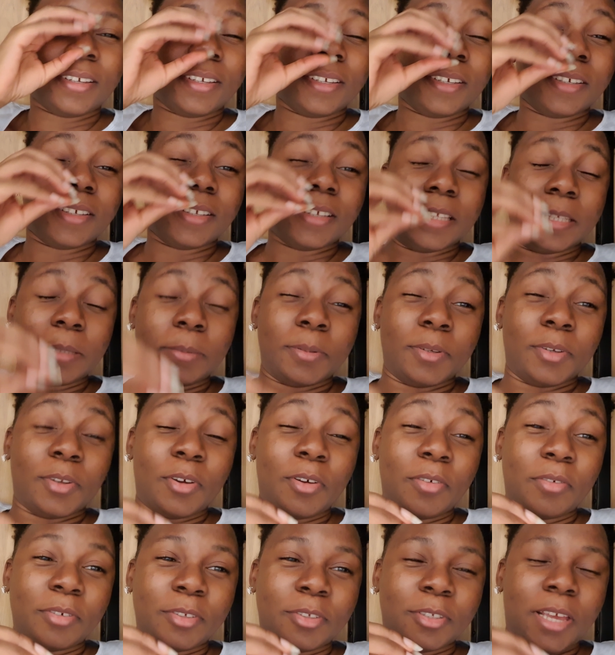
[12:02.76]
It's been
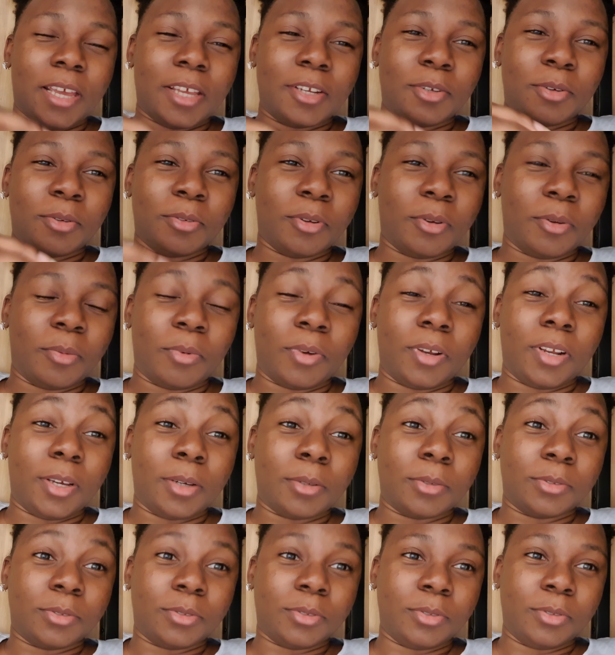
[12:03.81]
over. I don't know what
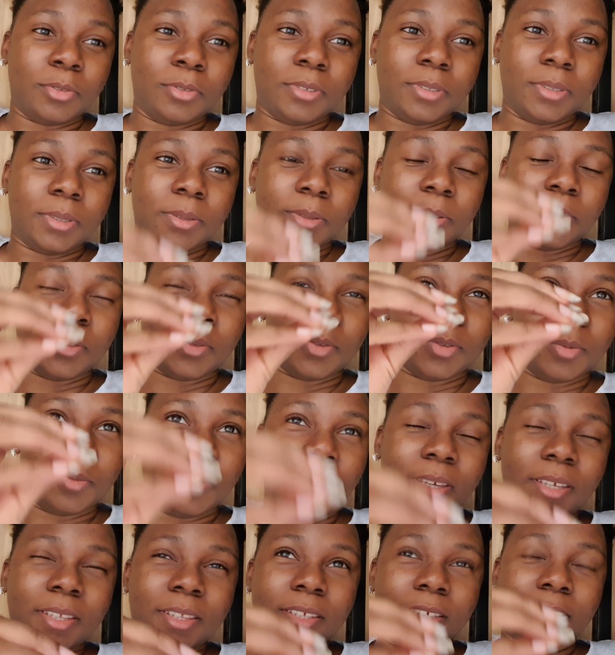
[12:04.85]
else to do to
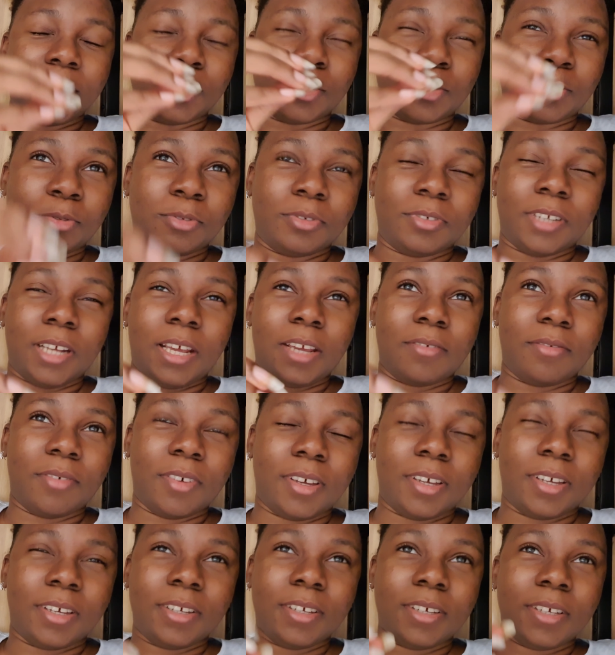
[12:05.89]
make this
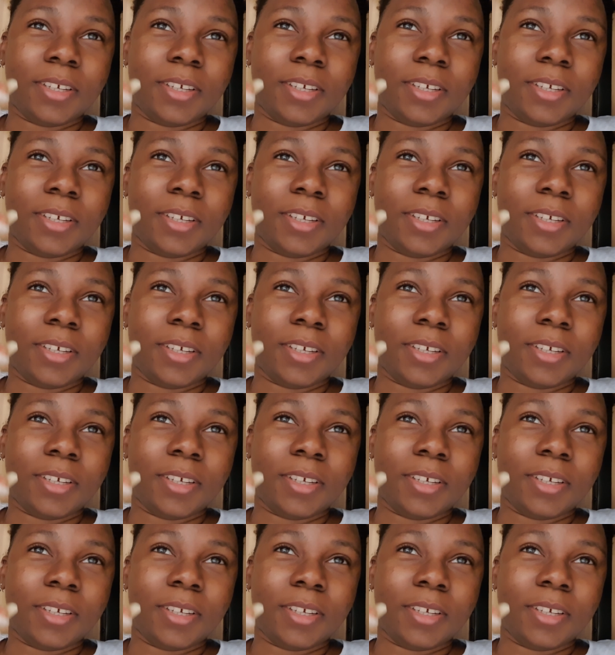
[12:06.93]
screwdriver